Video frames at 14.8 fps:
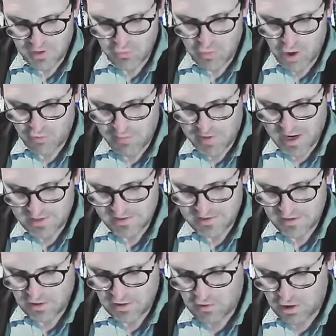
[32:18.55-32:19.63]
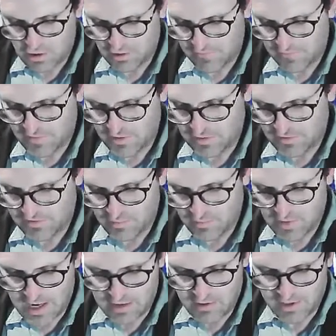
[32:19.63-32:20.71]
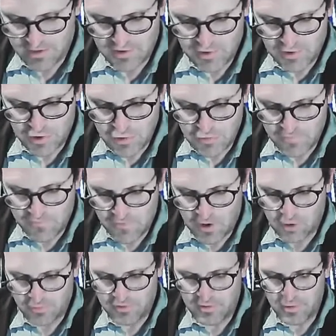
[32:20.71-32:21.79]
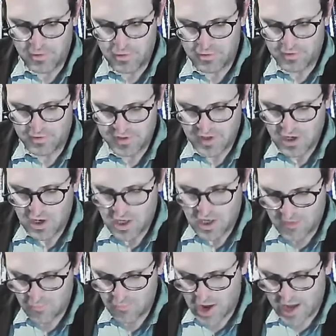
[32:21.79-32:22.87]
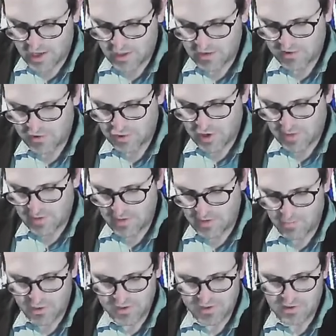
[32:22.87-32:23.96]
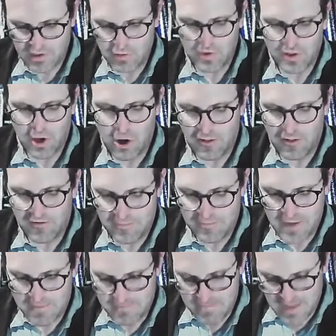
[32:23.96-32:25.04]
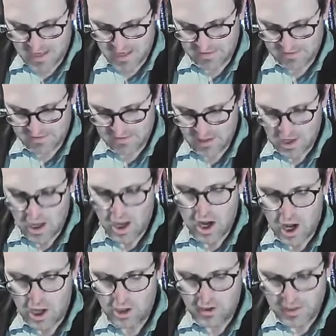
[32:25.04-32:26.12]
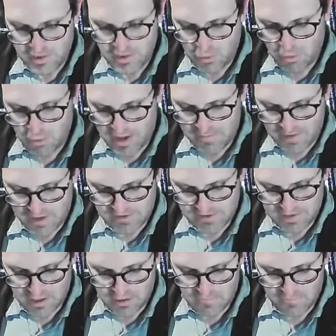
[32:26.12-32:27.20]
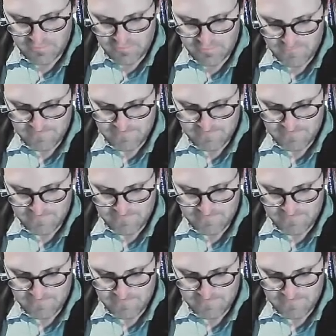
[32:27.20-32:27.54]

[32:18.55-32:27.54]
While we're passing along the fields and plowlands, you follow the mules and wagons, strapping briskly with all of my maids. I'll lead the way myself.